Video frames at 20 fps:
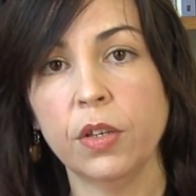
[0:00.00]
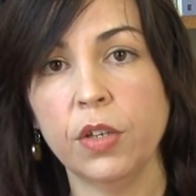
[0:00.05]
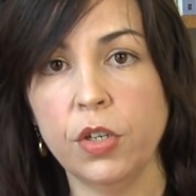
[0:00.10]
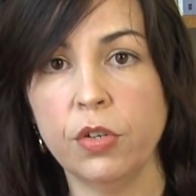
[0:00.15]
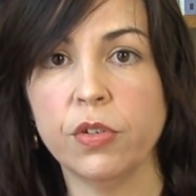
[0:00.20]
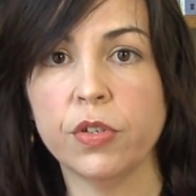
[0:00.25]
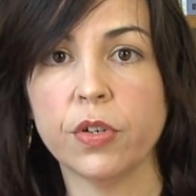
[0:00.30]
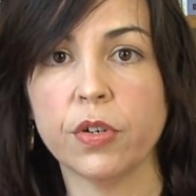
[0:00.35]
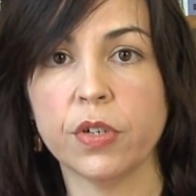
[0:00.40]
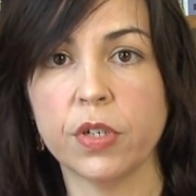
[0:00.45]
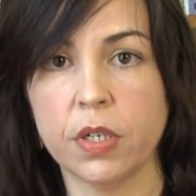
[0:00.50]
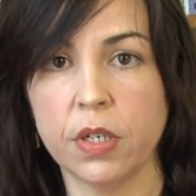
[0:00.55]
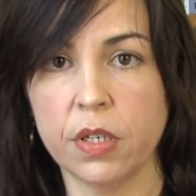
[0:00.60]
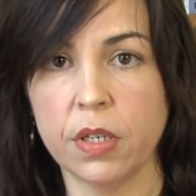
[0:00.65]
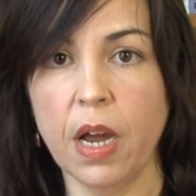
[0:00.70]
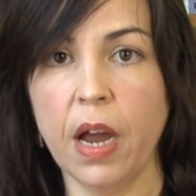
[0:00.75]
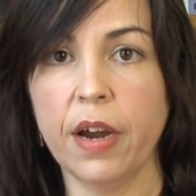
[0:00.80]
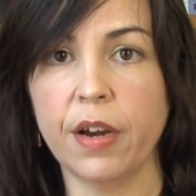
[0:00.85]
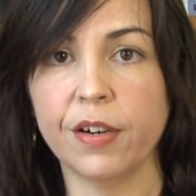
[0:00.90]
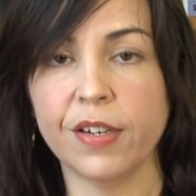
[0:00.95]
the user's
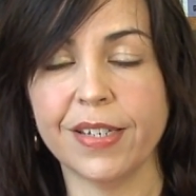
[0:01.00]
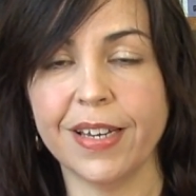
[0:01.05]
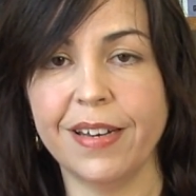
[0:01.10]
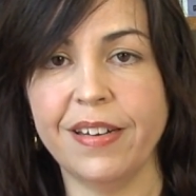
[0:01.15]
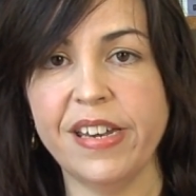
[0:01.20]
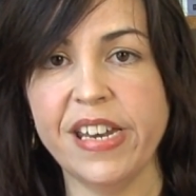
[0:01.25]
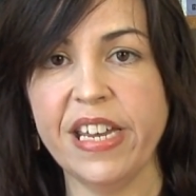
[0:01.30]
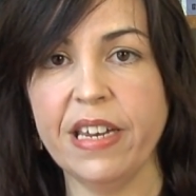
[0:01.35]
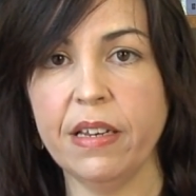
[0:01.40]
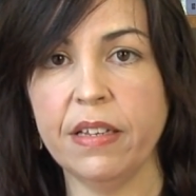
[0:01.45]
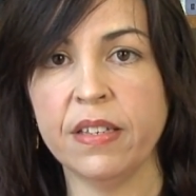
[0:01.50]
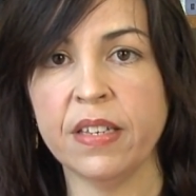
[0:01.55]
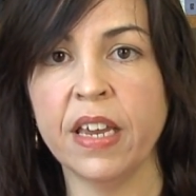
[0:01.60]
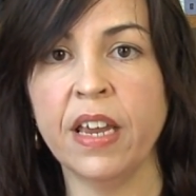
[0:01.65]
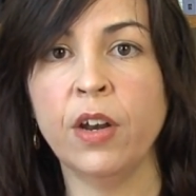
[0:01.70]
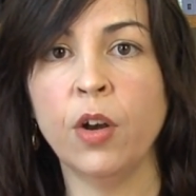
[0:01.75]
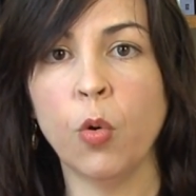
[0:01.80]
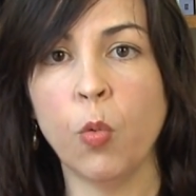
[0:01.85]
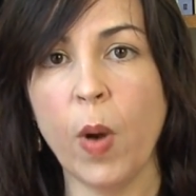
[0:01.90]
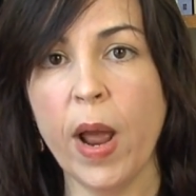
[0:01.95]
desires and needs
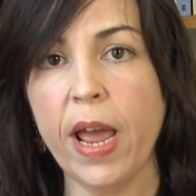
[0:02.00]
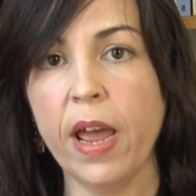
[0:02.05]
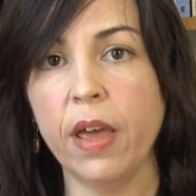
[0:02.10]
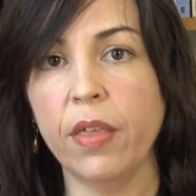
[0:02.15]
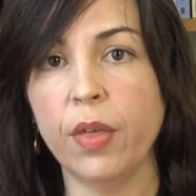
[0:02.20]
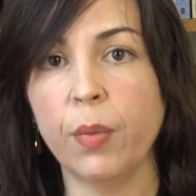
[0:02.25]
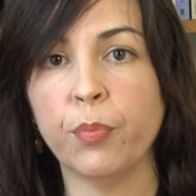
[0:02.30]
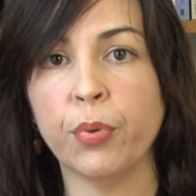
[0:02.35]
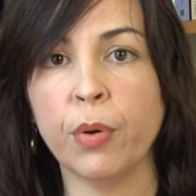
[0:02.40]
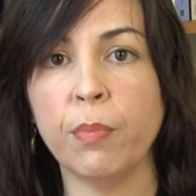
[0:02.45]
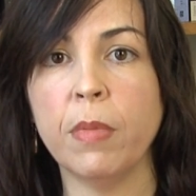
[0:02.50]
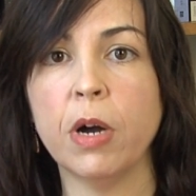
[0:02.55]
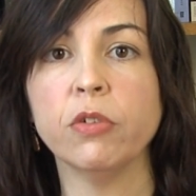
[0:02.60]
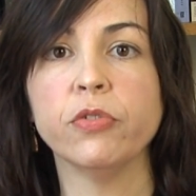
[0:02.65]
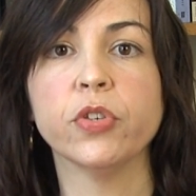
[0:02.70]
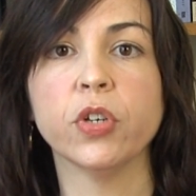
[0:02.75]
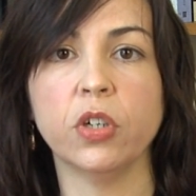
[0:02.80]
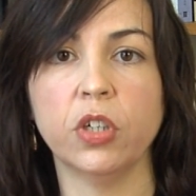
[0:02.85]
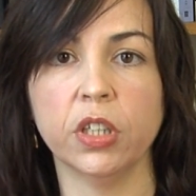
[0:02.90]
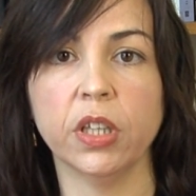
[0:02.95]
in a way that
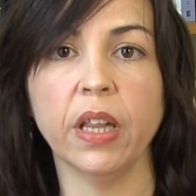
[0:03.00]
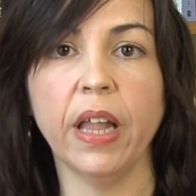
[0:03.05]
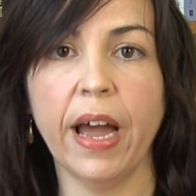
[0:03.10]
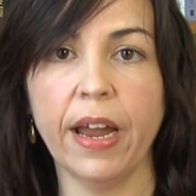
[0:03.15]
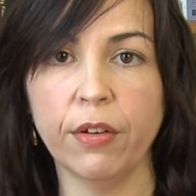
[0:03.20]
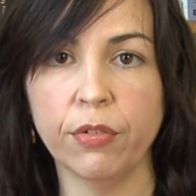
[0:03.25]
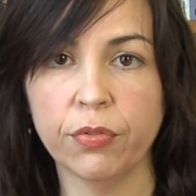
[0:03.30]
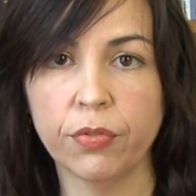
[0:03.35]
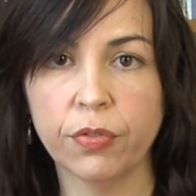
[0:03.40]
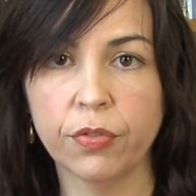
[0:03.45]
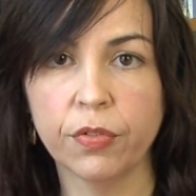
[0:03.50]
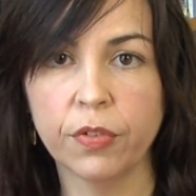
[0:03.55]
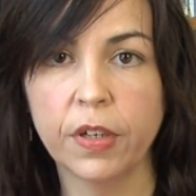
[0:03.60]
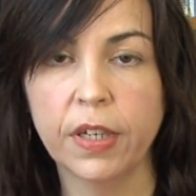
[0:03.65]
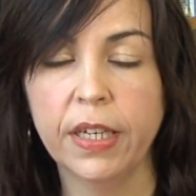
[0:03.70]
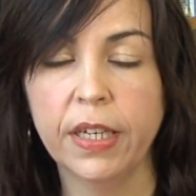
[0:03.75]
promotes a good life.